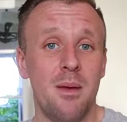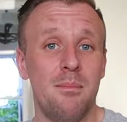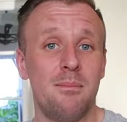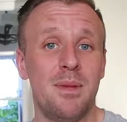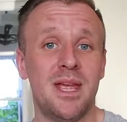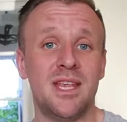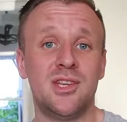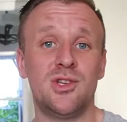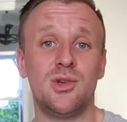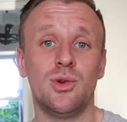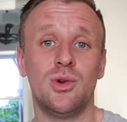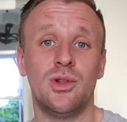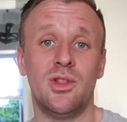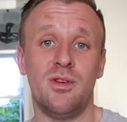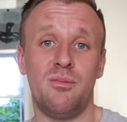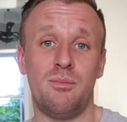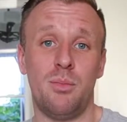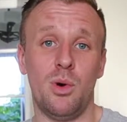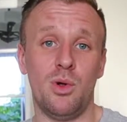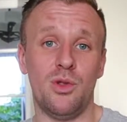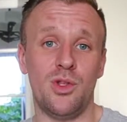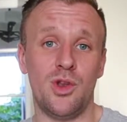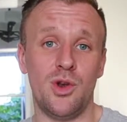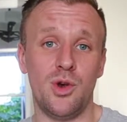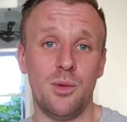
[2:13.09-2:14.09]
Make sure they've
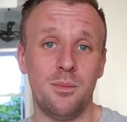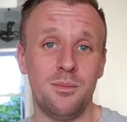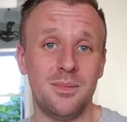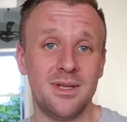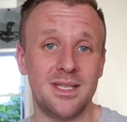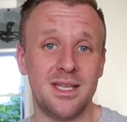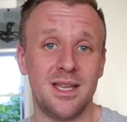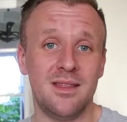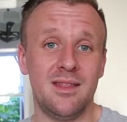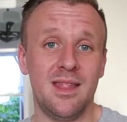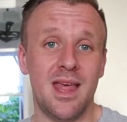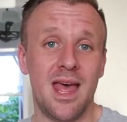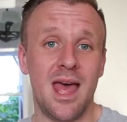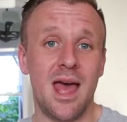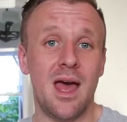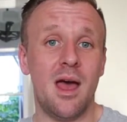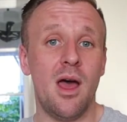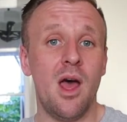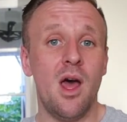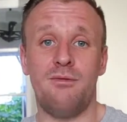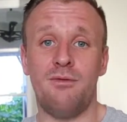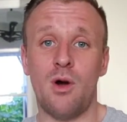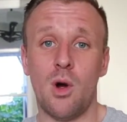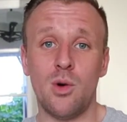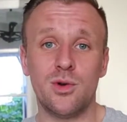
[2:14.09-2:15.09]
put the numbers in there,
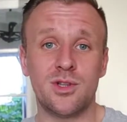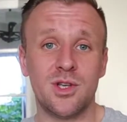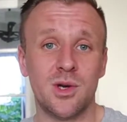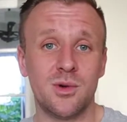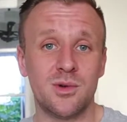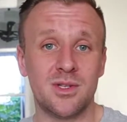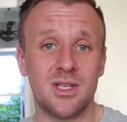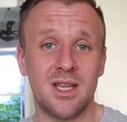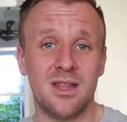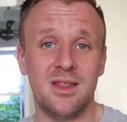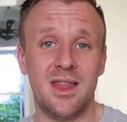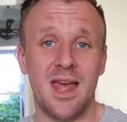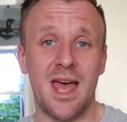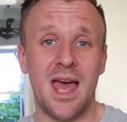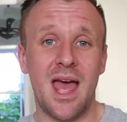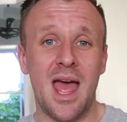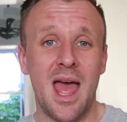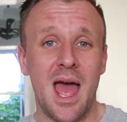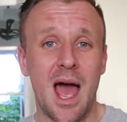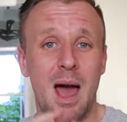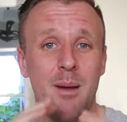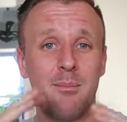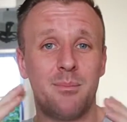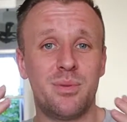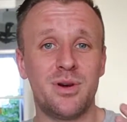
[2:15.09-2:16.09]
photos in there,
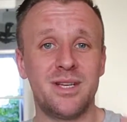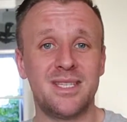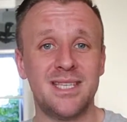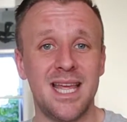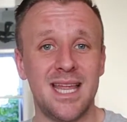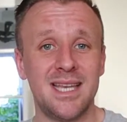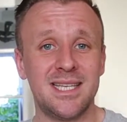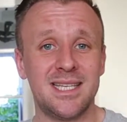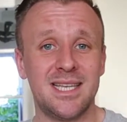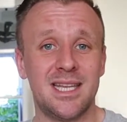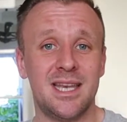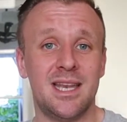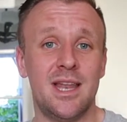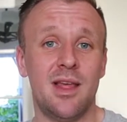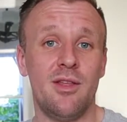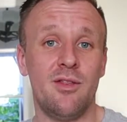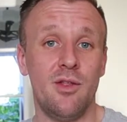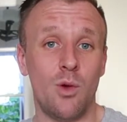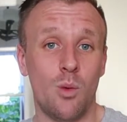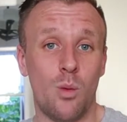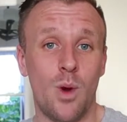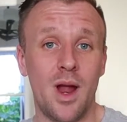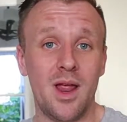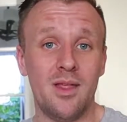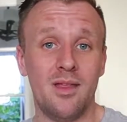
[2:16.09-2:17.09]
and presented
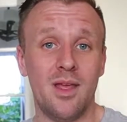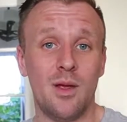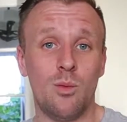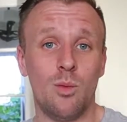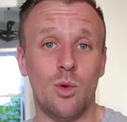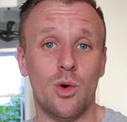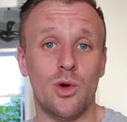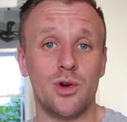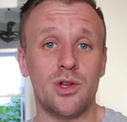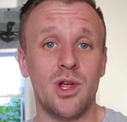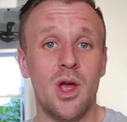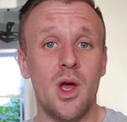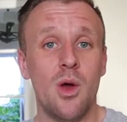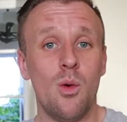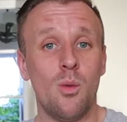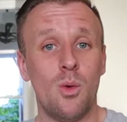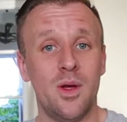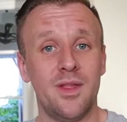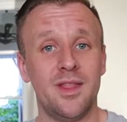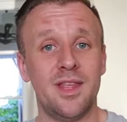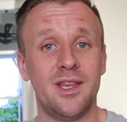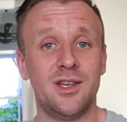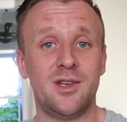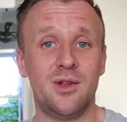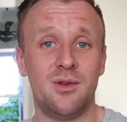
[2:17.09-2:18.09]
it the way they would
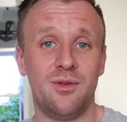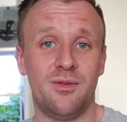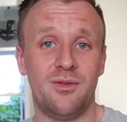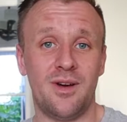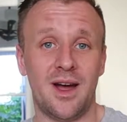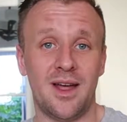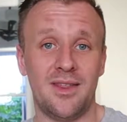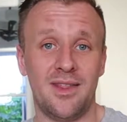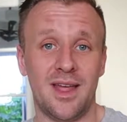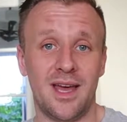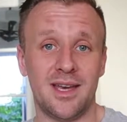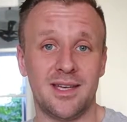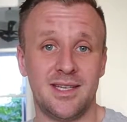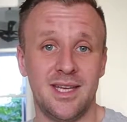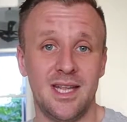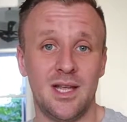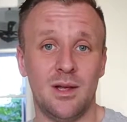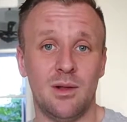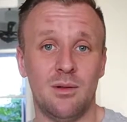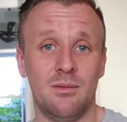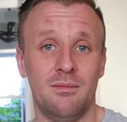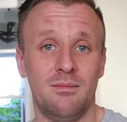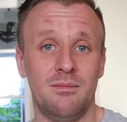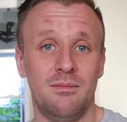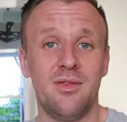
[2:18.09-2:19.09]
when they do find that
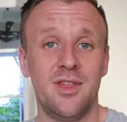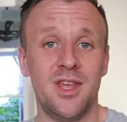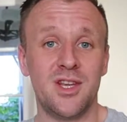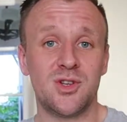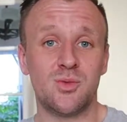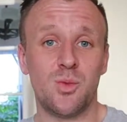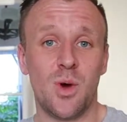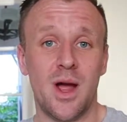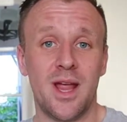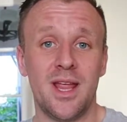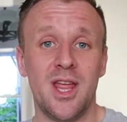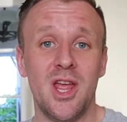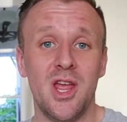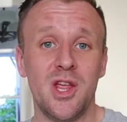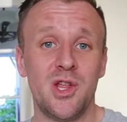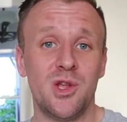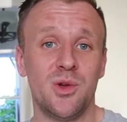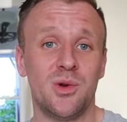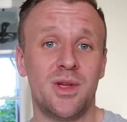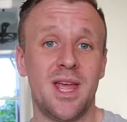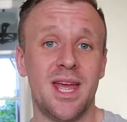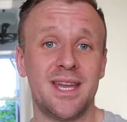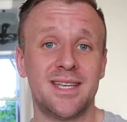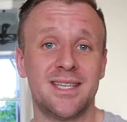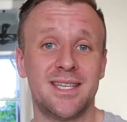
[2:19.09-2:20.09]
deal. This way,
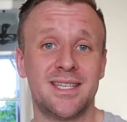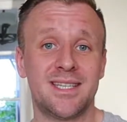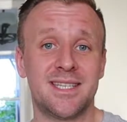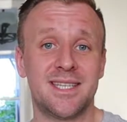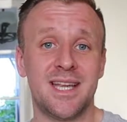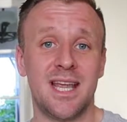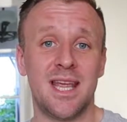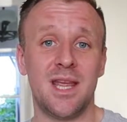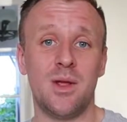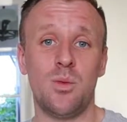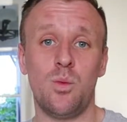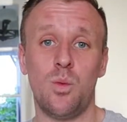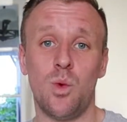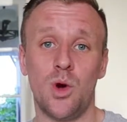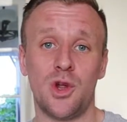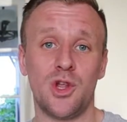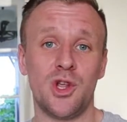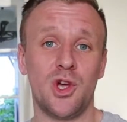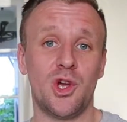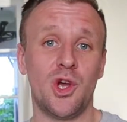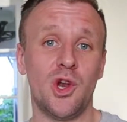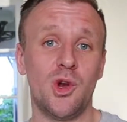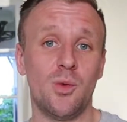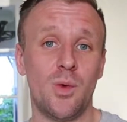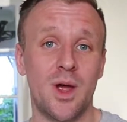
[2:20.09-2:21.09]
you'll get to see what
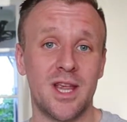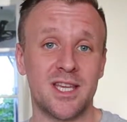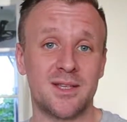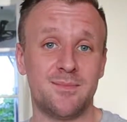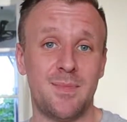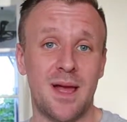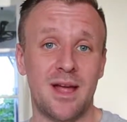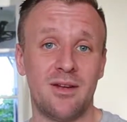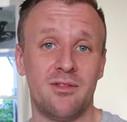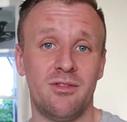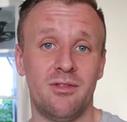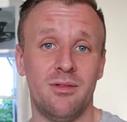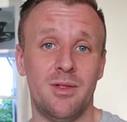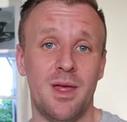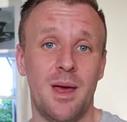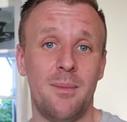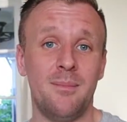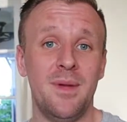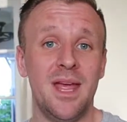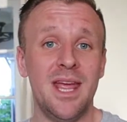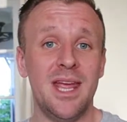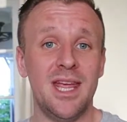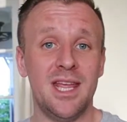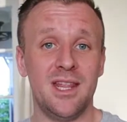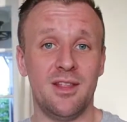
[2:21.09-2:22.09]
you're going to expect from
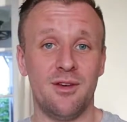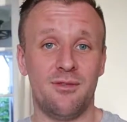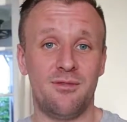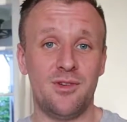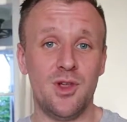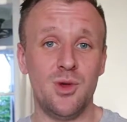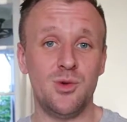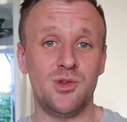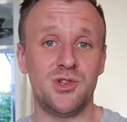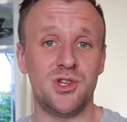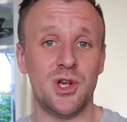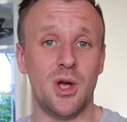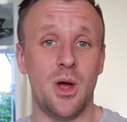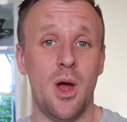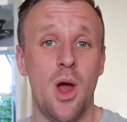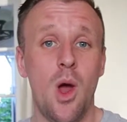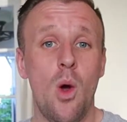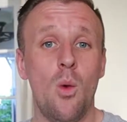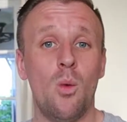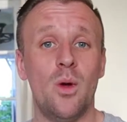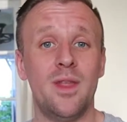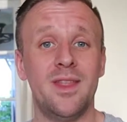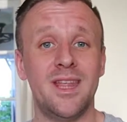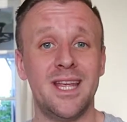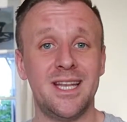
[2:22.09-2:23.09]
them in the future
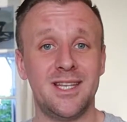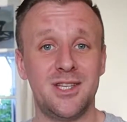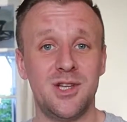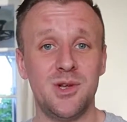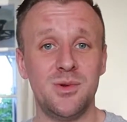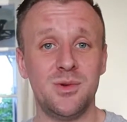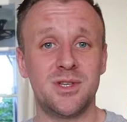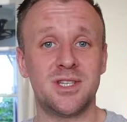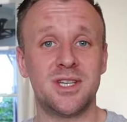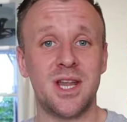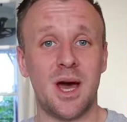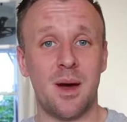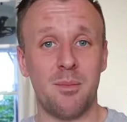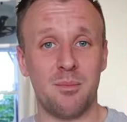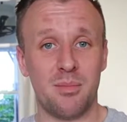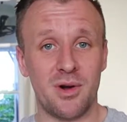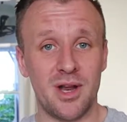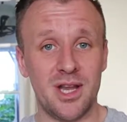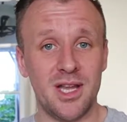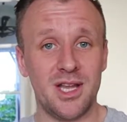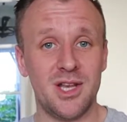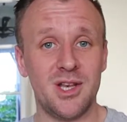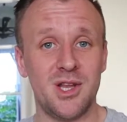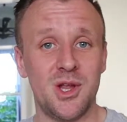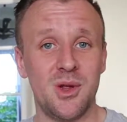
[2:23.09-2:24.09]
when they do start
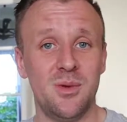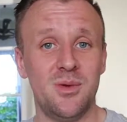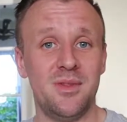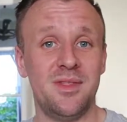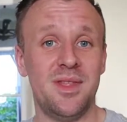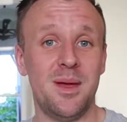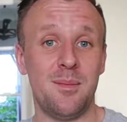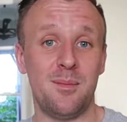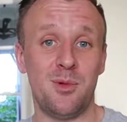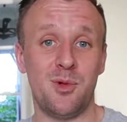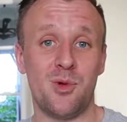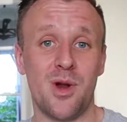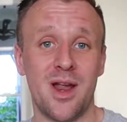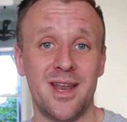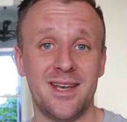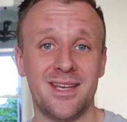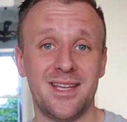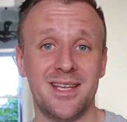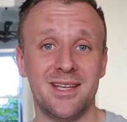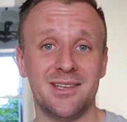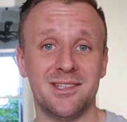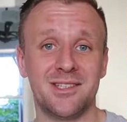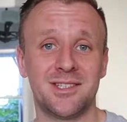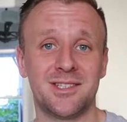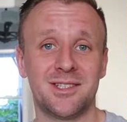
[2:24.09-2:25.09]
bringing you them great
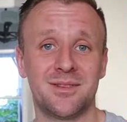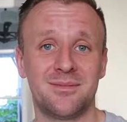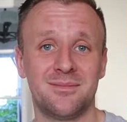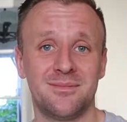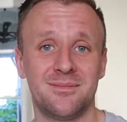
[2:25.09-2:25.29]
deals.